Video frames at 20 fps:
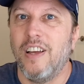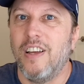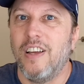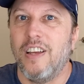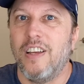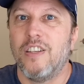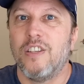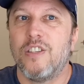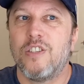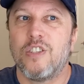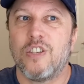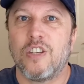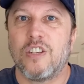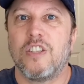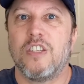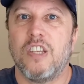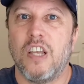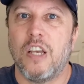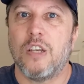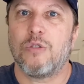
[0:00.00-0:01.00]
His
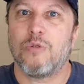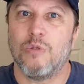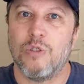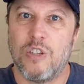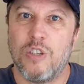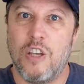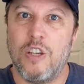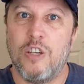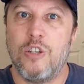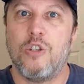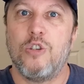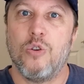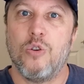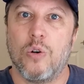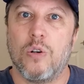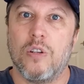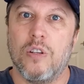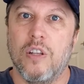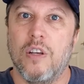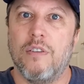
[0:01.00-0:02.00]
success was a
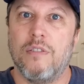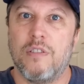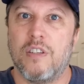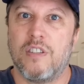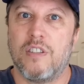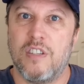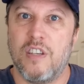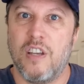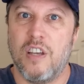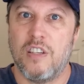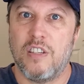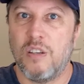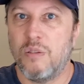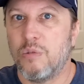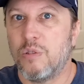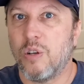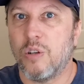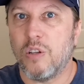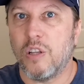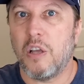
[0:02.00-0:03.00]
short-lived success. It
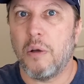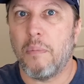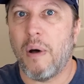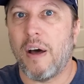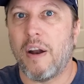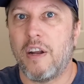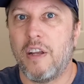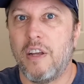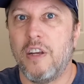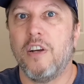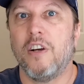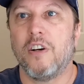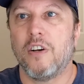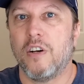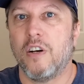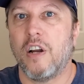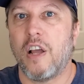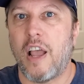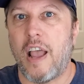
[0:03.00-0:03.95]
was only about 1.5 years.